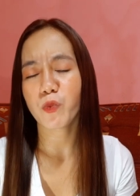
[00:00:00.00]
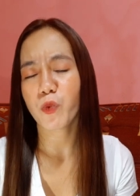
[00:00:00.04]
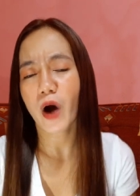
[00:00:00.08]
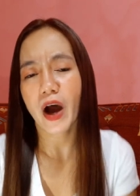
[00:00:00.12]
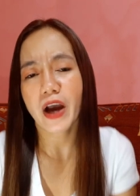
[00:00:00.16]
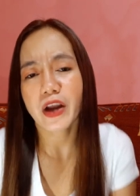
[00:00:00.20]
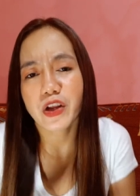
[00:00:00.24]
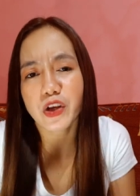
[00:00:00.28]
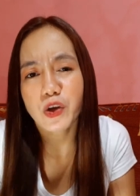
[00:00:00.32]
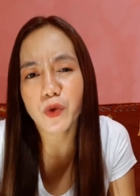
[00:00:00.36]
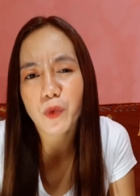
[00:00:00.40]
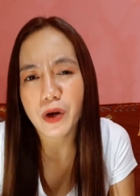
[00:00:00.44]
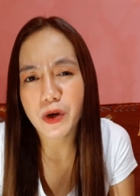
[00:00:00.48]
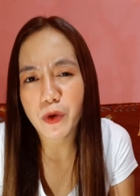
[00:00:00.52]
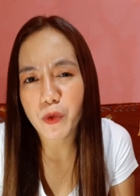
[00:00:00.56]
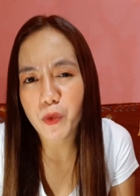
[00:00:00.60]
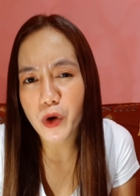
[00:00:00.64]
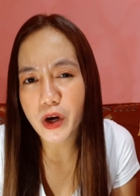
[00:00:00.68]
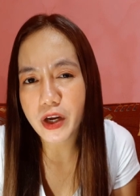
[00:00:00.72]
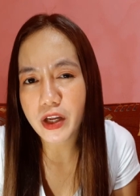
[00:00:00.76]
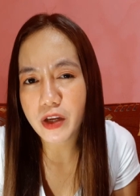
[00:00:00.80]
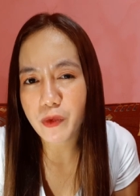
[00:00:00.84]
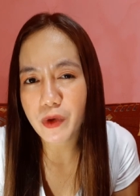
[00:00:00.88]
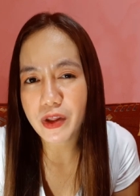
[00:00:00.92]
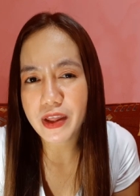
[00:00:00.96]
why do you want to
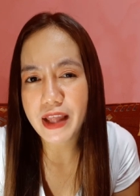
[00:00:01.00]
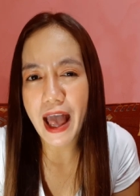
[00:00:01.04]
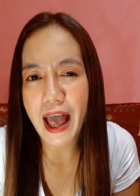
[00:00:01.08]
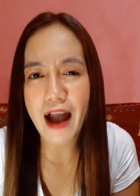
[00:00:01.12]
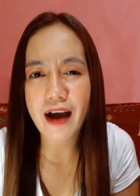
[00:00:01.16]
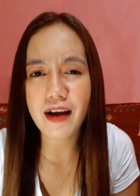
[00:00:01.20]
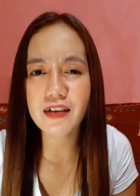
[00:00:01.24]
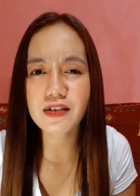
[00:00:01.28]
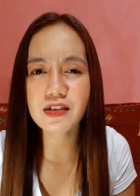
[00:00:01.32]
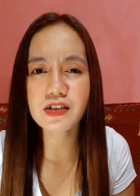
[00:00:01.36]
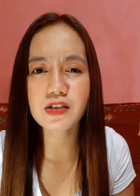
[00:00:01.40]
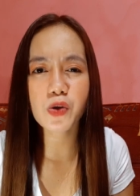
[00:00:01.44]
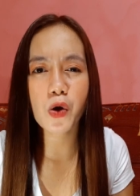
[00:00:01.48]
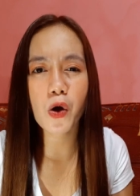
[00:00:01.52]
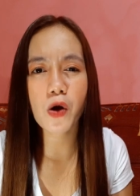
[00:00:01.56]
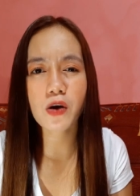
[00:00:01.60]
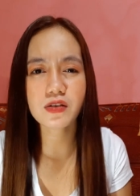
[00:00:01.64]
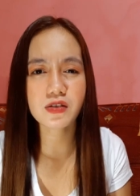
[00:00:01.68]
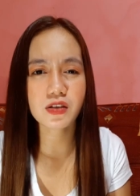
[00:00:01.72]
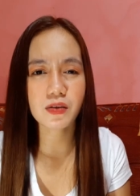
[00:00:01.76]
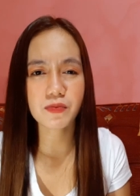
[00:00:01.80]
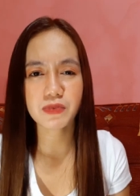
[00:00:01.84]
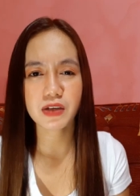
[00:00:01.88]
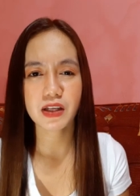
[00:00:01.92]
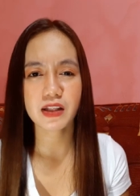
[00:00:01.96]
work with
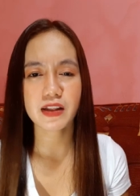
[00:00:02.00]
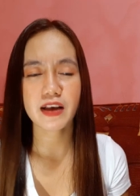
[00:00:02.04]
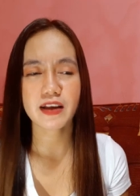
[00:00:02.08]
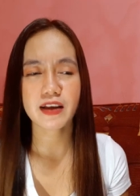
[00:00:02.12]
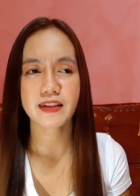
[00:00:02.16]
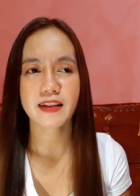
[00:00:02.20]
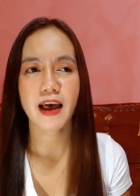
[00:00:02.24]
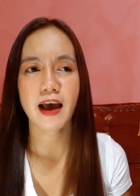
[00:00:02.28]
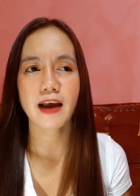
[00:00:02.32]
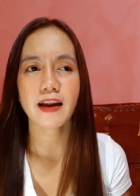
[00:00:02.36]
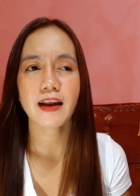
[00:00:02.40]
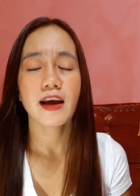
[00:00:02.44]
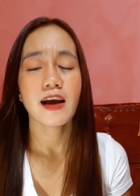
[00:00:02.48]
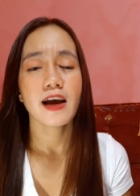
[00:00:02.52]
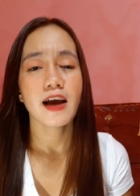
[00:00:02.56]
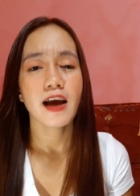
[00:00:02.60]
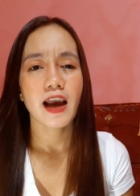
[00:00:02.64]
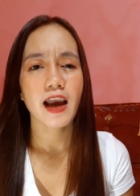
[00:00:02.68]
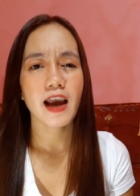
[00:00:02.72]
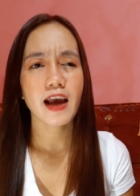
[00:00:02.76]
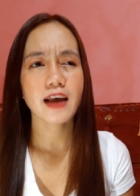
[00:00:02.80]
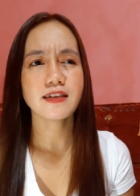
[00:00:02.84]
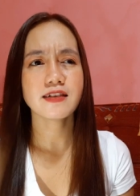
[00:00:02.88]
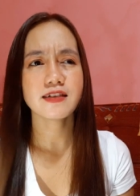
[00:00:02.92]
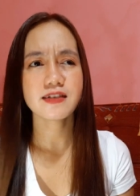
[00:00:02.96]
Acadsoc something like that
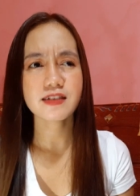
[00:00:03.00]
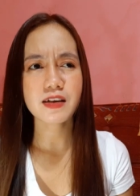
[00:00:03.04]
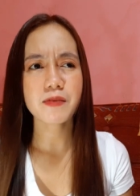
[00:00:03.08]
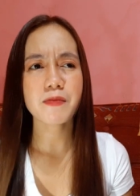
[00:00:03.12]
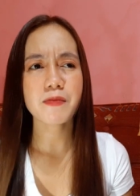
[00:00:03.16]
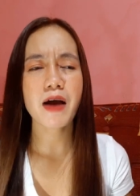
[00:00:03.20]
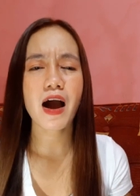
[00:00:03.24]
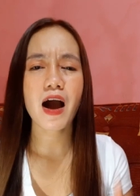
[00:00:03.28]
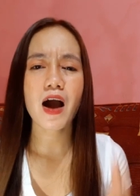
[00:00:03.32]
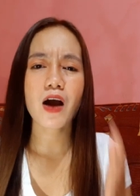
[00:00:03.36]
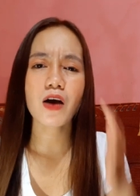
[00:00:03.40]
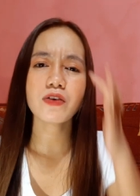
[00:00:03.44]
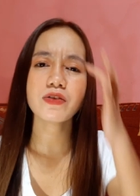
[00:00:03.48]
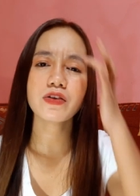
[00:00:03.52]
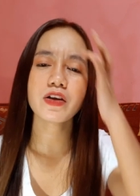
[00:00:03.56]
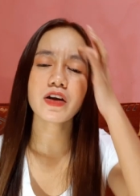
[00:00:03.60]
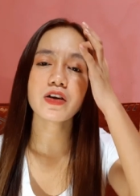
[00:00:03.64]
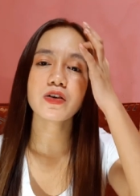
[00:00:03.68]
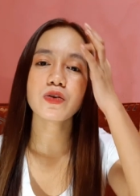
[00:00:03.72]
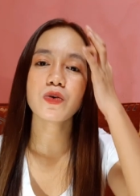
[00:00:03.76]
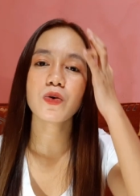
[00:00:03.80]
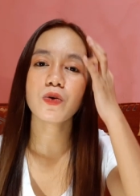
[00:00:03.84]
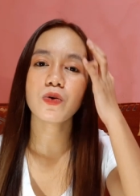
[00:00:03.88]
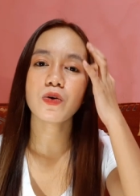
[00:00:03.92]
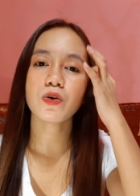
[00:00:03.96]
and somehow
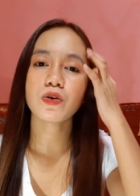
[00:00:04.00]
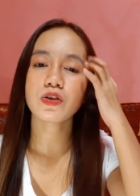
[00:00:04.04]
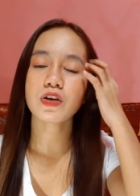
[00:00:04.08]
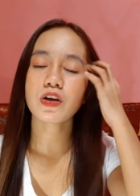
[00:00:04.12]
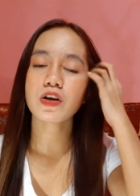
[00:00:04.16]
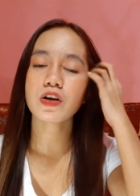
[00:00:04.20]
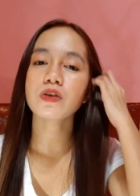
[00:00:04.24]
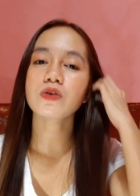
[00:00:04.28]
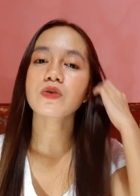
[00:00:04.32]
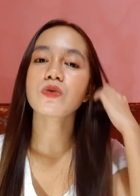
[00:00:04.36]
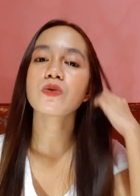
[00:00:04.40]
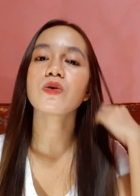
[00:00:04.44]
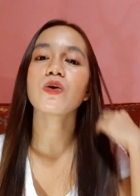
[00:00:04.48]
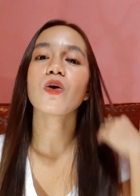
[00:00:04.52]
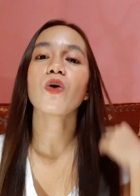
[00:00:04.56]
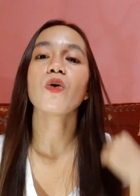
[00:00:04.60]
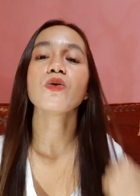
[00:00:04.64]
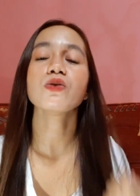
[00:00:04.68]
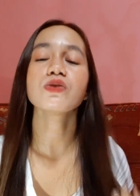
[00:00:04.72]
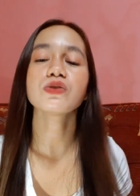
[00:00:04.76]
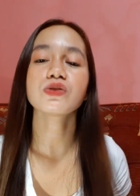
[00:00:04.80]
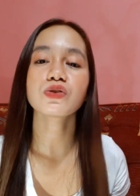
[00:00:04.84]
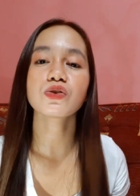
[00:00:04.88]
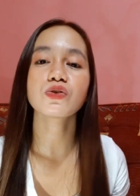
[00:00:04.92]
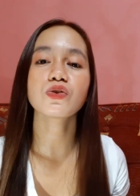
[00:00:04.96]
they're they are
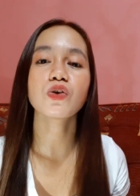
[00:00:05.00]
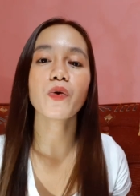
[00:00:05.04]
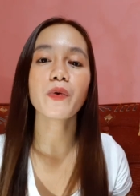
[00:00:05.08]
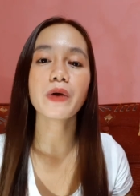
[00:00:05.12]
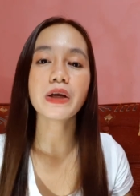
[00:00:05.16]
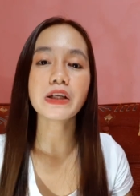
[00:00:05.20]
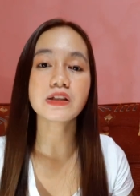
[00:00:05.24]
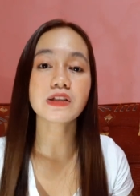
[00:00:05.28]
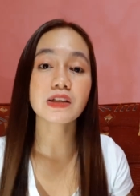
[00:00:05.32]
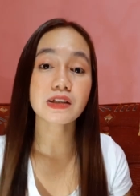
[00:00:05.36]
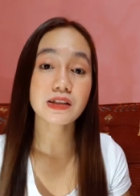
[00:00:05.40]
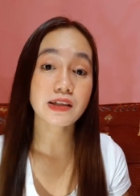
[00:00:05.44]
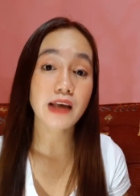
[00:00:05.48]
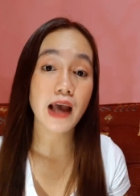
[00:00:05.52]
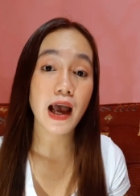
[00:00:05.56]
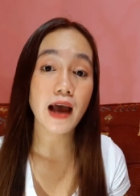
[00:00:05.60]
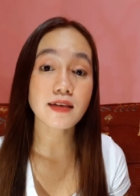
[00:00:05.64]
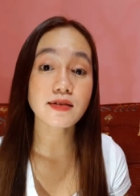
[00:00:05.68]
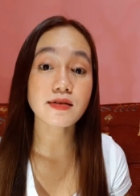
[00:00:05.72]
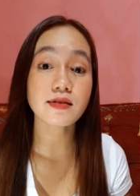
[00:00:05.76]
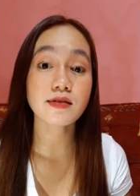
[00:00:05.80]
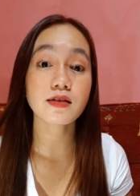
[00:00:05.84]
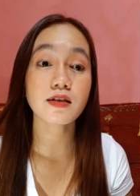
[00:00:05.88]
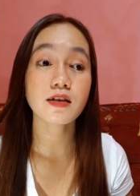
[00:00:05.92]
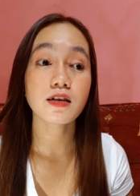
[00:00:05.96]
also going to
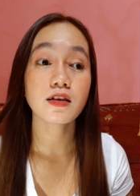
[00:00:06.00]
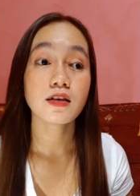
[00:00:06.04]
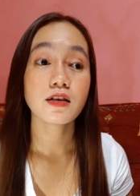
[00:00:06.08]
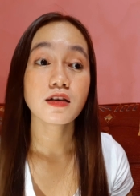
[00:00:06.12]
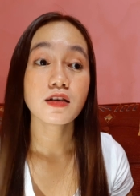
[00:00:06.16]
test